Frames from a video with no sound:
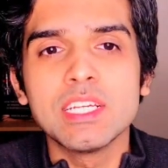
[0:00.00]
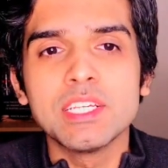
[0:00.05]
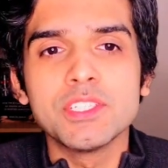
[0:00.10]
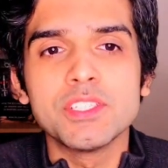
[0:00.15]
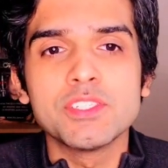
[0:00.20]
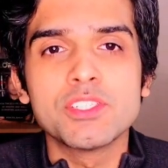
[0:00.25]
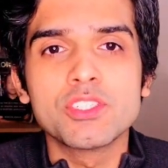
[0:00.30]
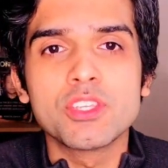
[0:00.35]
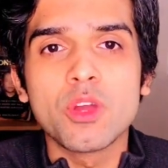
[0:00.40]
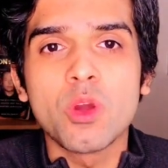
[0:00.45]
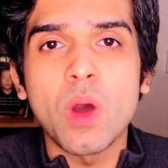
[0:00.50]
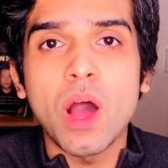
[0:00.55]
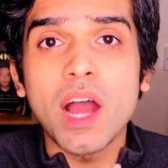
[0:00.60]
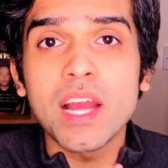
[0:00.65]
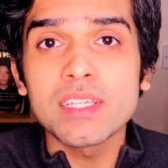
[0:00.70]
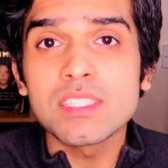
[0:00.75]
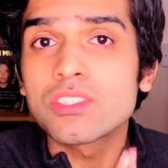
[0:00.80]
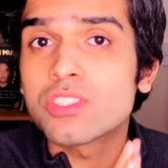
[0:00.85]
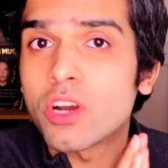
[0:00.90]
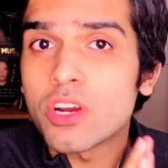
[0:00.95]
So I
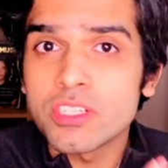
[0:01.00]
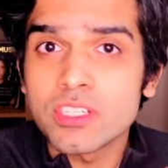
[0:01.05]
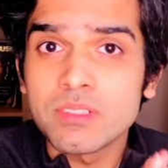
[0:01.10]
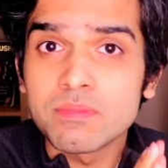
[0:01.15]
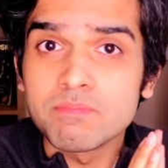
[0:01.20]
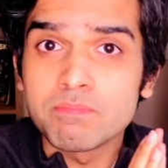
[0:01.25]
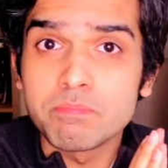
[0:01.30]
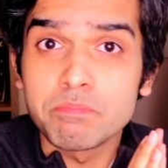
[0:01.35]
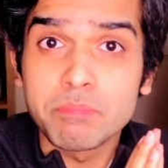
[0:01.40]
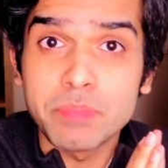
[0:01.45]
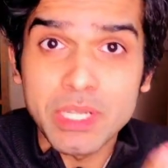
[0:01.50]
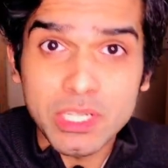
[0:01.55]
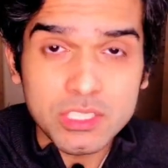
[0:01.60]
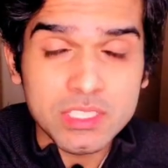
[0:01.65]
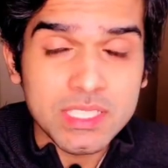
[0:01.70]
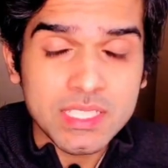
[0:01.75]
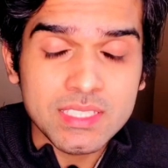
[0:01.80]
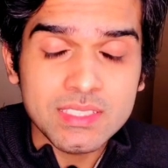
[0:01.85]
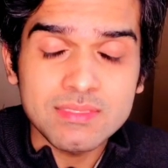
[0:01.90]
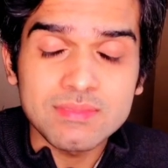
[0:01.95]
started
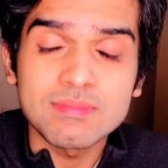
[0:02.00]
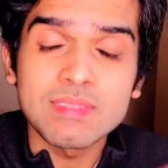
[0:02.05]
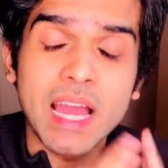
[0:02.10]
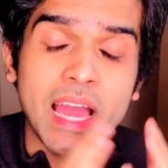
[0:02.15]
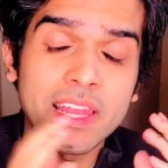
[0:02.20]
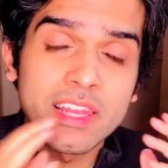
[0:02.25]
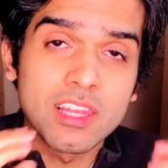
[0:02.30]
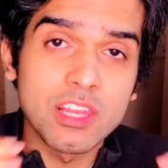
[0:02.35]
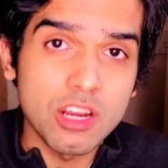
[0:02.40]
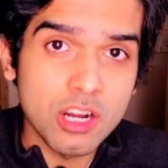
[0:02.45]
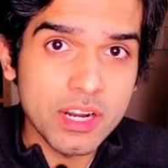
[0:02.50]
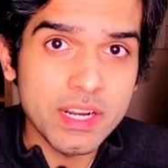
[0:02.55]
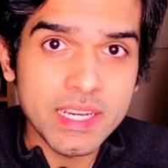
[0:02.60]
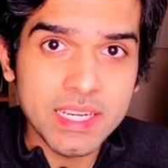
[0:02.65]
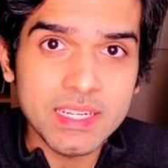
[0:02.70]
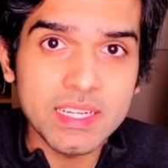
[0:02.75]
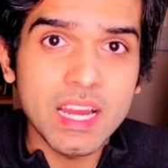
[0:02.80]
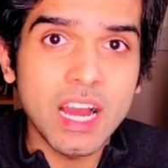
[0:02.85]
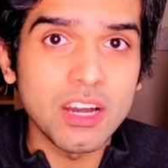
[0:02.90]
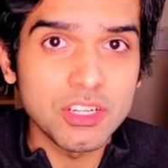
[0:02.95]
building and
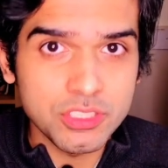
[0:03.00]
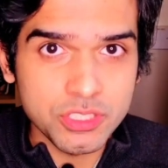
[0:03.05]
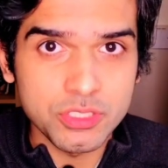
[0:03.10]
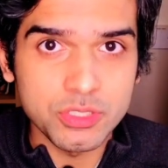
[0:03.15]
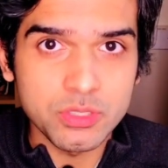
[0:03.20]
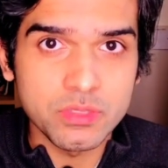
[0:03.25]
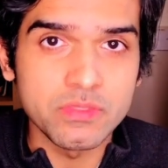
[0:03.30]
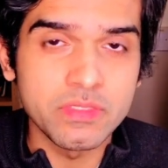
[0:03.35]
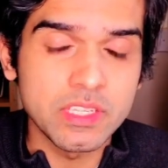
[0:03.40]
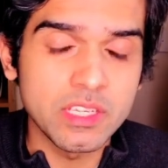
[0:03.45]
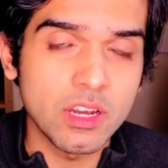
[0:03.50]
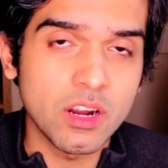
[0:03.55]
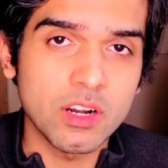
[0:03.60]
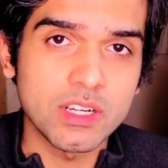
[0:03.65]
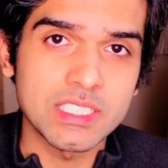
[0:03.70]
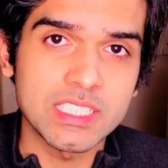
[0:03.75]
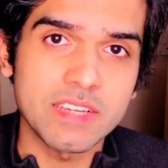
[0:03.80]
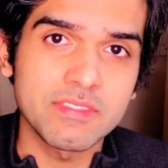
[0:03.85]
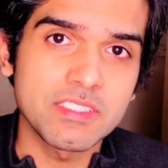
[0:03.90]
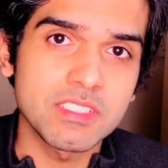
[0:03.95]
learning how to do VR
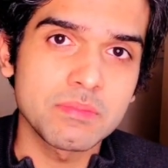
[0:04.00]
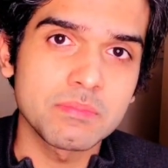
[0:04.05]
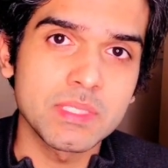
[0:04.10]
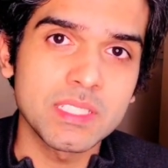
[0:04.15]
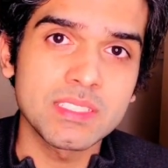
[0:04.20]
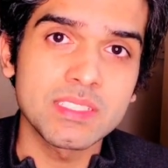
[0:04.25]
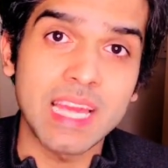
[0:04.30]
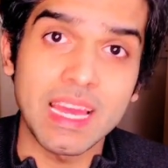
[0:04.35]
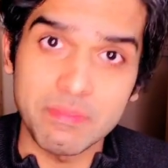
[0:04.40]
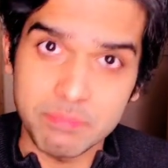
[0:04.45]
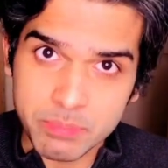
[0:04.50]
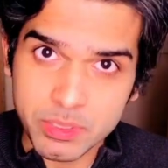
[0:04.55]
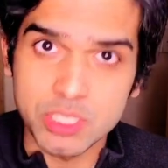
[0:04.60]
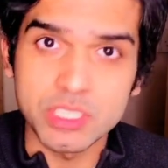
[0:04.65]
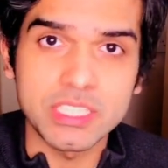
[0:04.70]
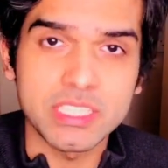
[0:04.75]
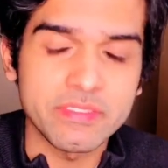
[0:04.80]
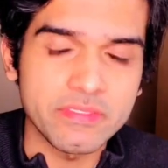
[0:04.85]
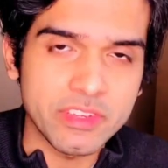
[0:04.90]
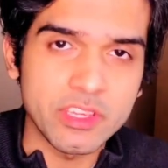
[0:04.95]
development and
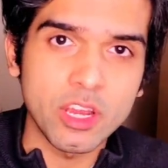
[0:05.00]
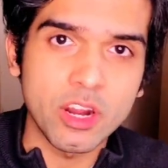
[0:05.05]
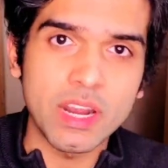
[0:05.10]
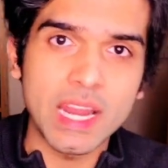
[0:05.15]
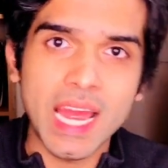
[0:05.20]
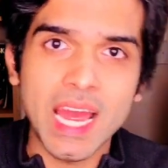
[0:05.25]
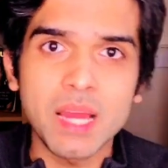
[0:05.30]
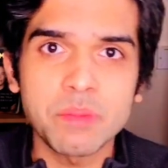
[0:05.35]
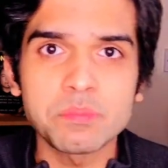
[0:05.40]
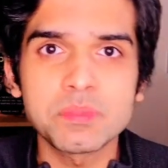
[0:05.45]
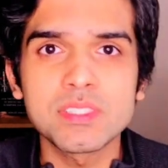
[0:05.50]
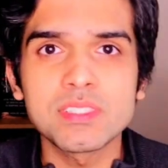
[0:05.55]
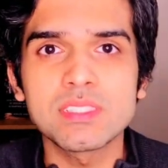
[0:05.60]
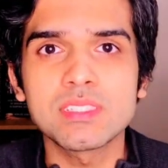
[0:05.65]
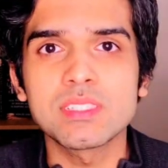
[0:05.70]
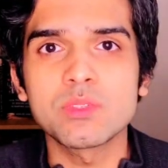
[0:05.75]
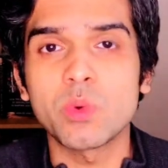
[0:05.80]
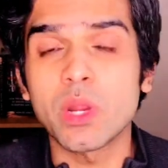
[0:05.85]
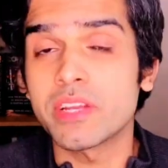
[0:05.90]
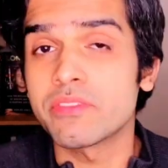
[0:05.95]
building VR
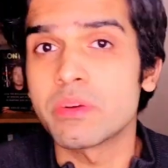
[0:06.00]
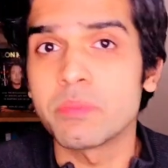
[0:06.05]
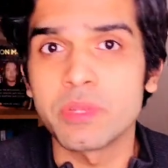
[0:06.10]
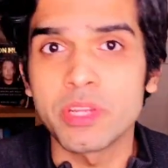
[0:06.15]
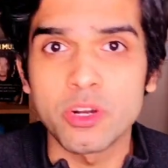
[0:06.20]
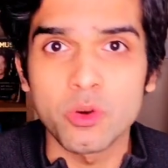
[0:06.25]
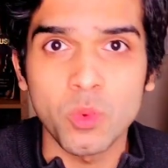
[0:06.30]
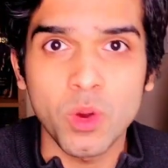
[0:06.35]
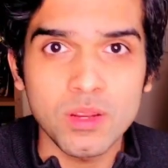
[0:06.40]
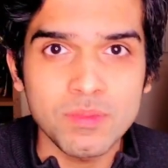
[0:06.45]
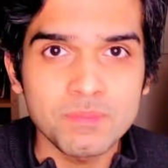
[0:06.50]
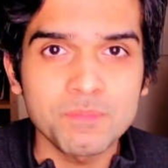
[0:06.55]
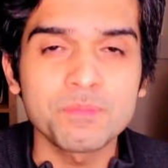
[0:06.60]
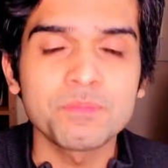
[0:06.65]
apps right from year one.